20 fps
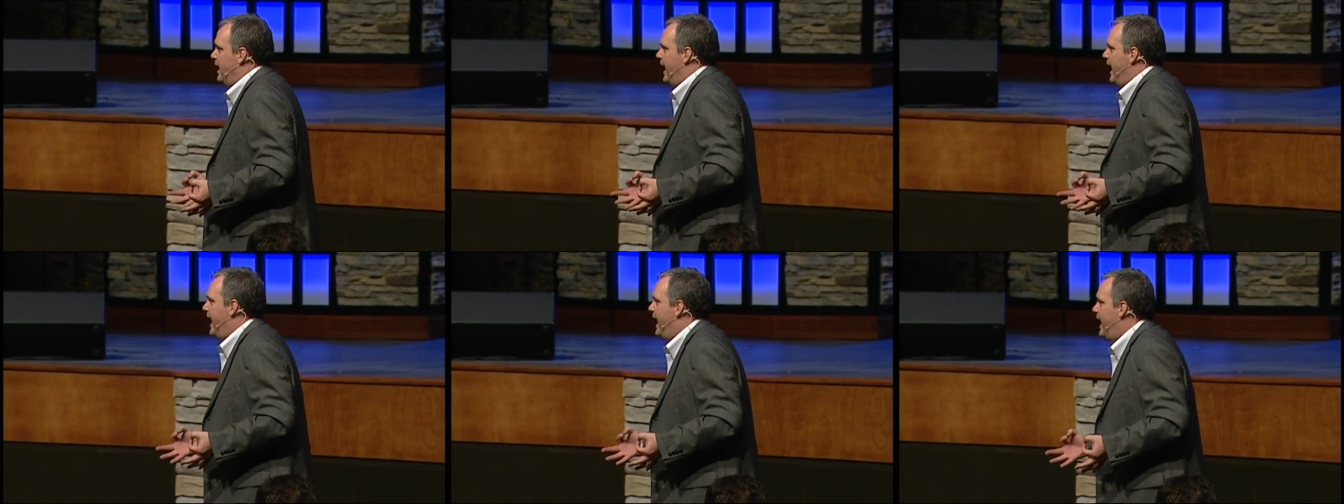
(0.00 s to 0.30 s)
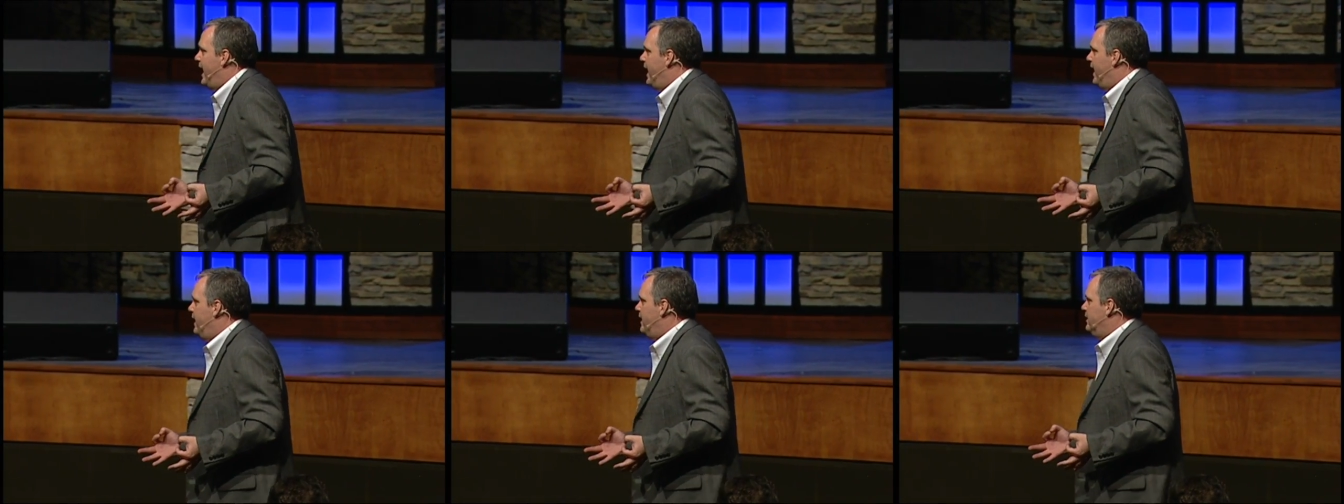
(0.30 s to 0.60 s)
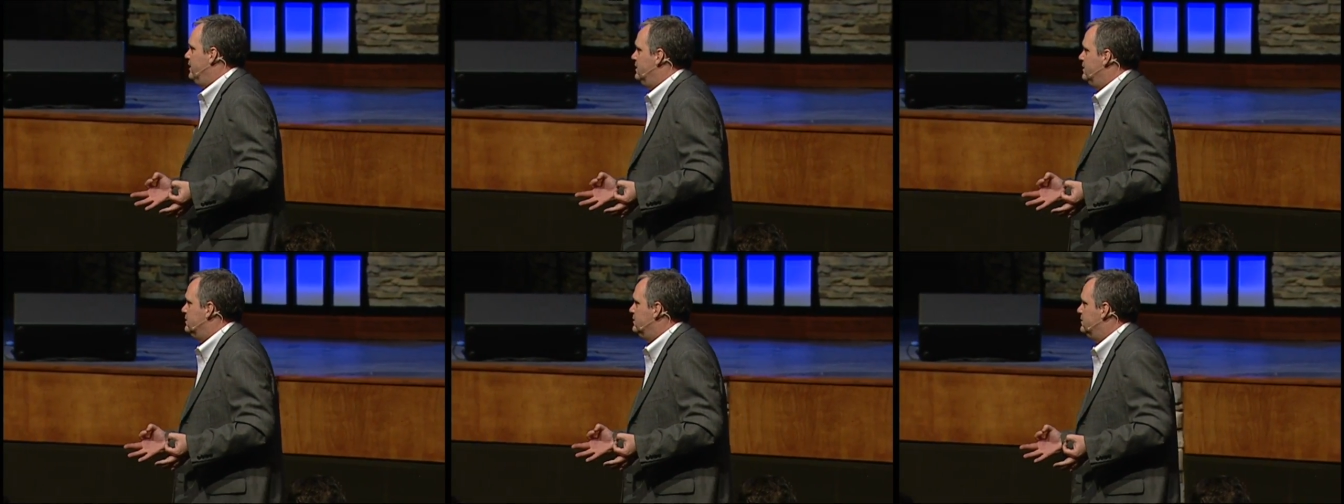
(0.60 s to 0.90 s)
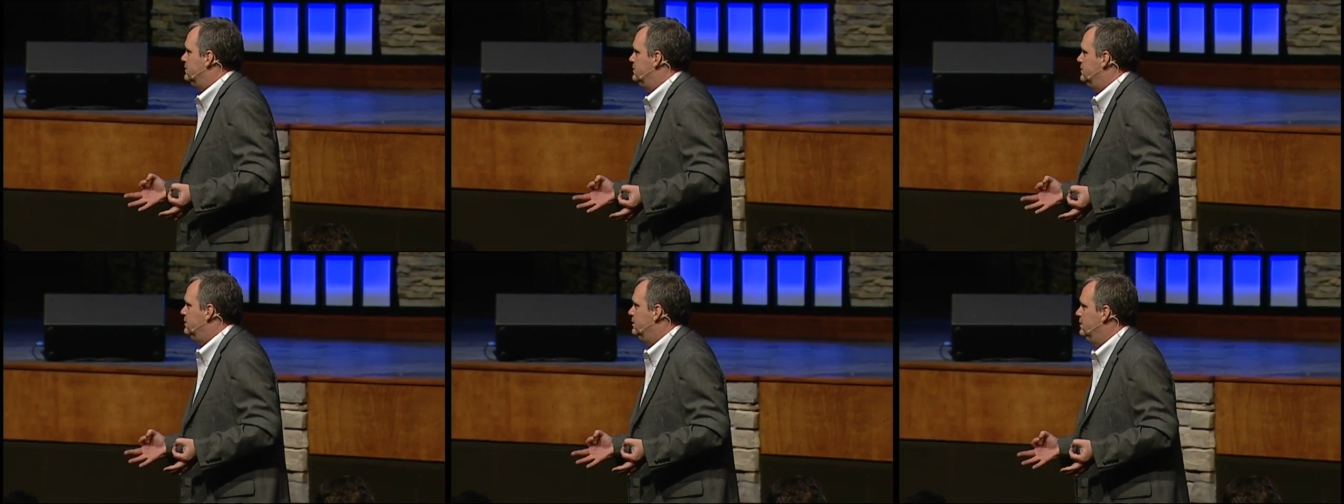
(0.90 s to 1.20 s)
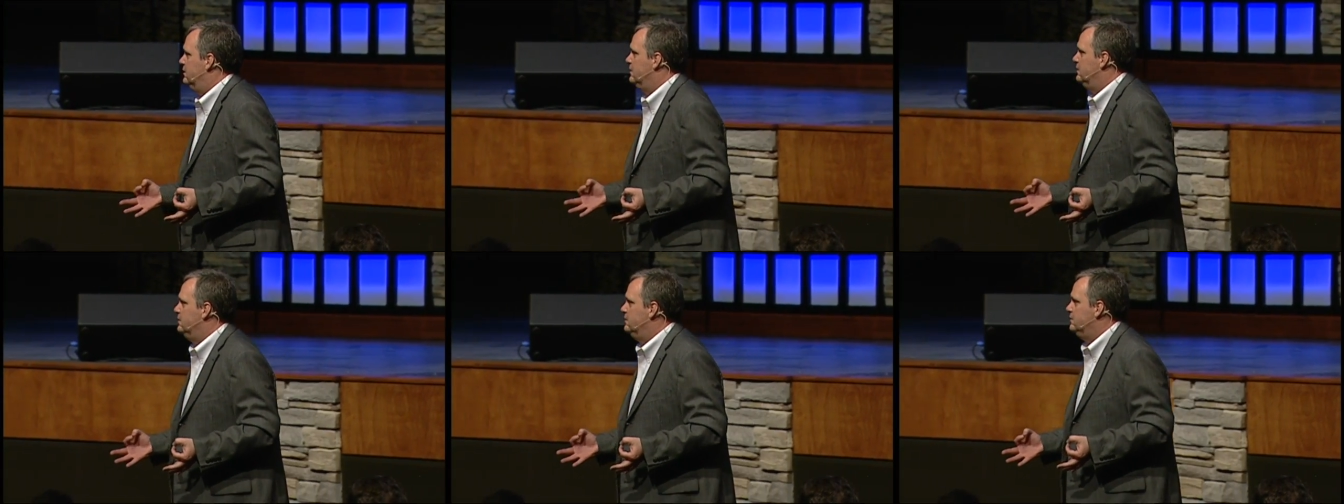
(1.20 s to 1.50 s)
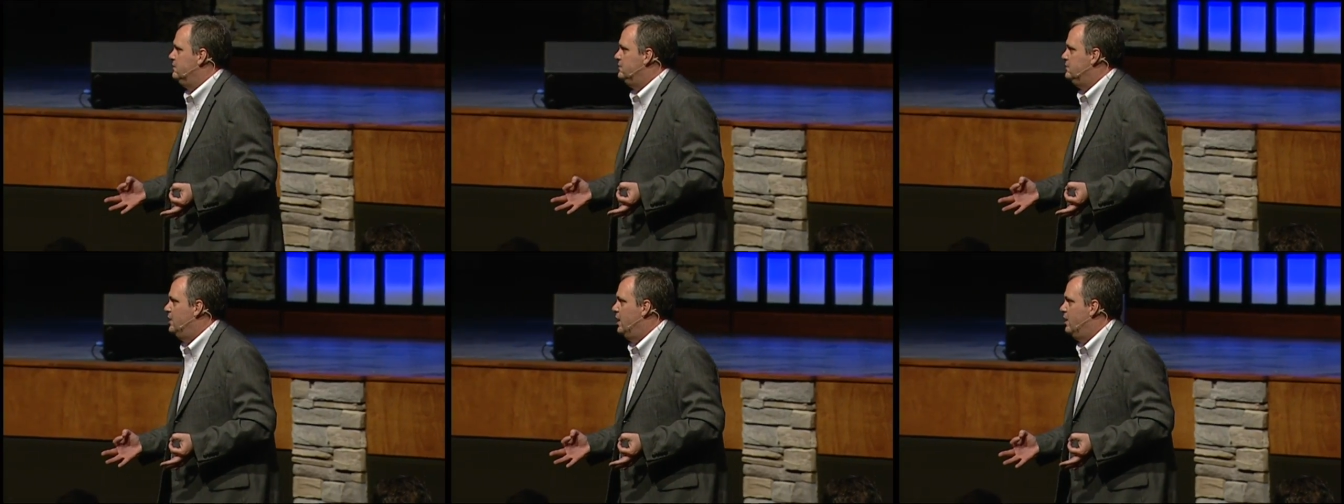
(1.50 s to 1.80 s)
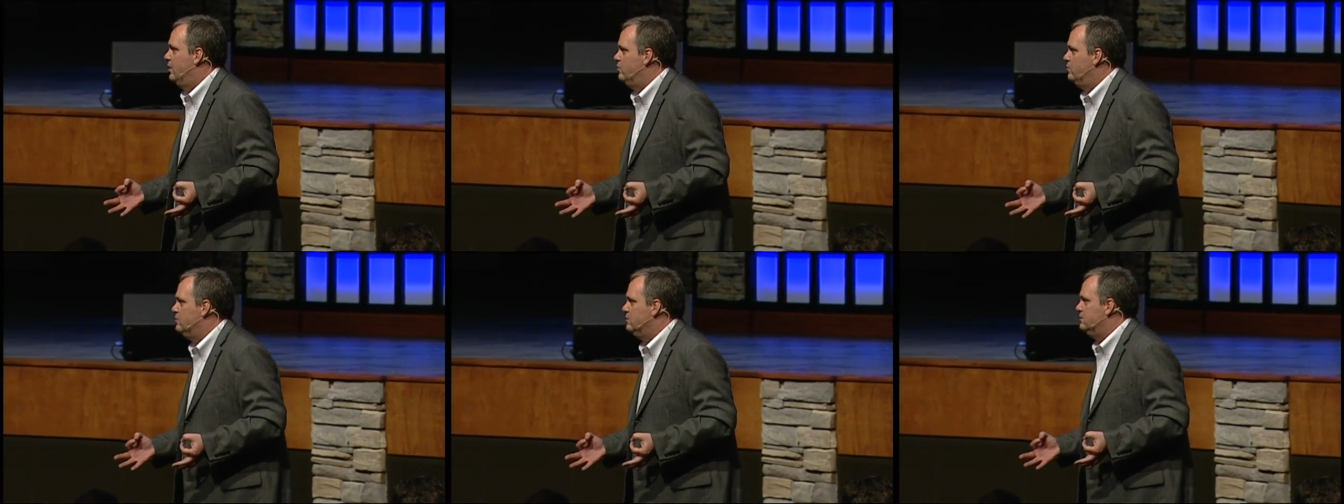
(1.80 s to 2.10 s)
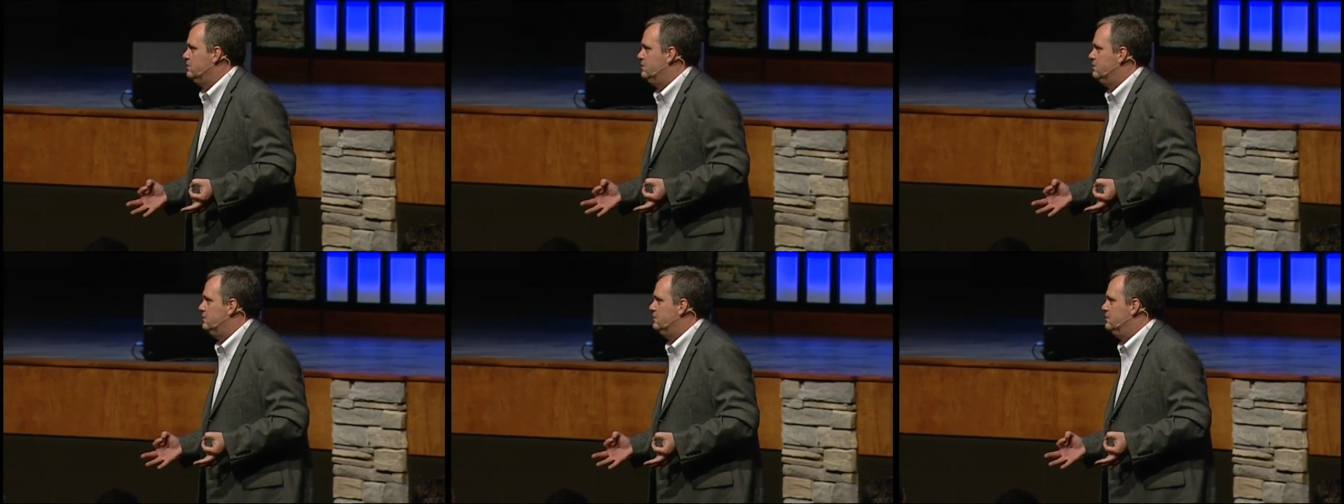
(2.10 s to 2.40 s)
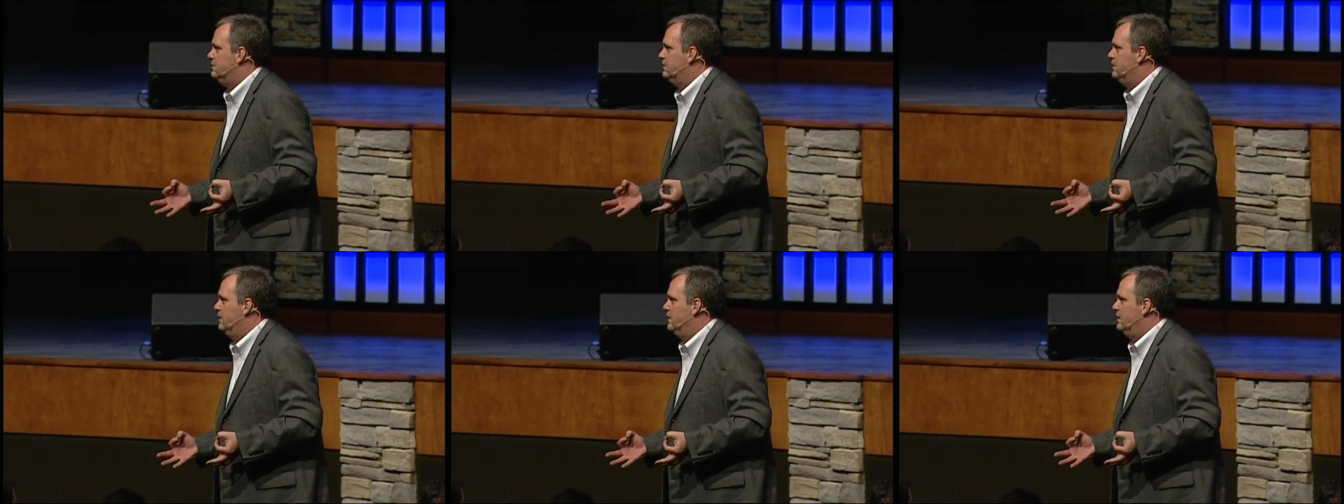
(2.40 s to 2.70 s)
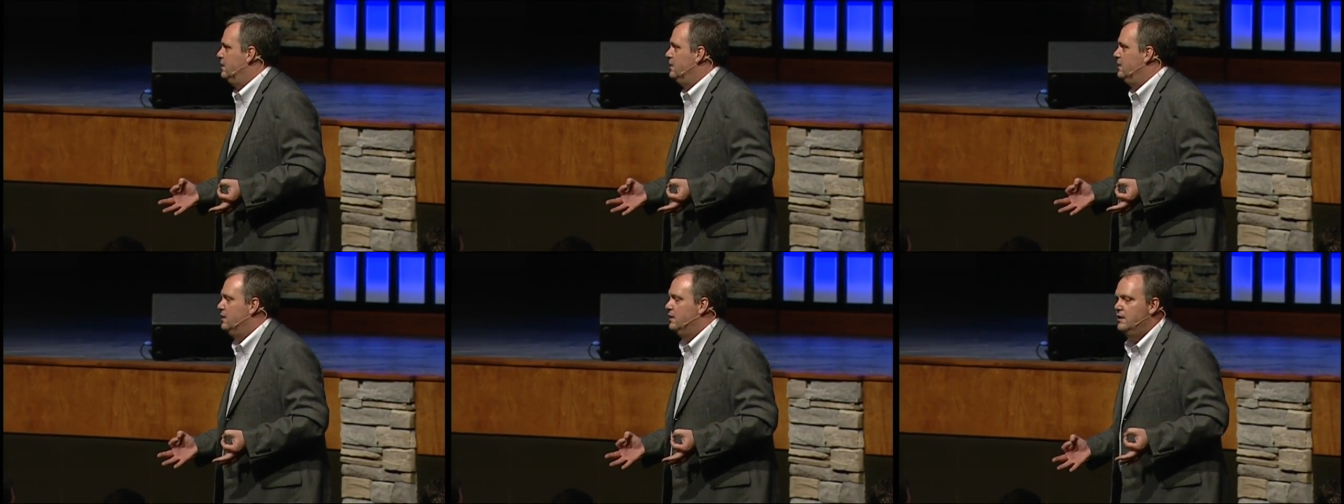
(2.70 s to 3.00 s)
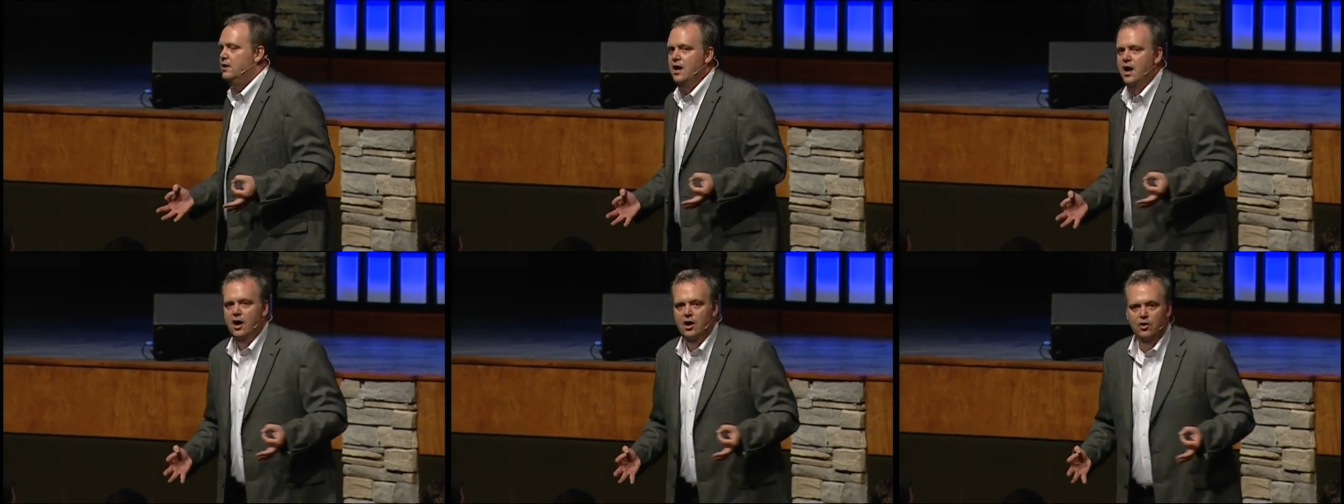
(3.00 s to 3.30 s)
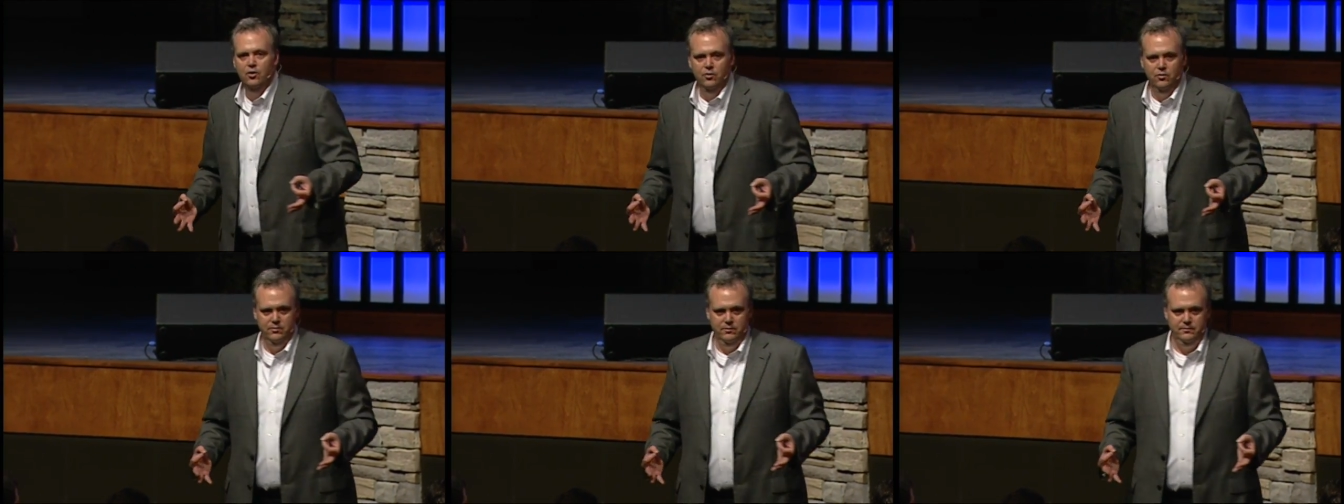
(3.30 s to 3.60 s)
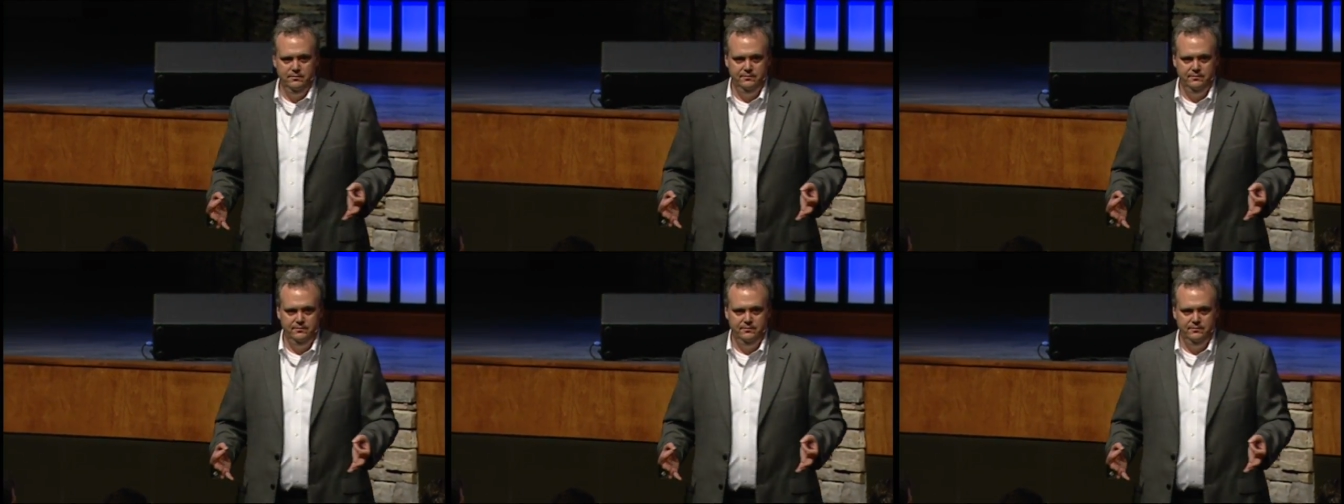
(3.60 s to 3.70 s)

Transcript: I don't know.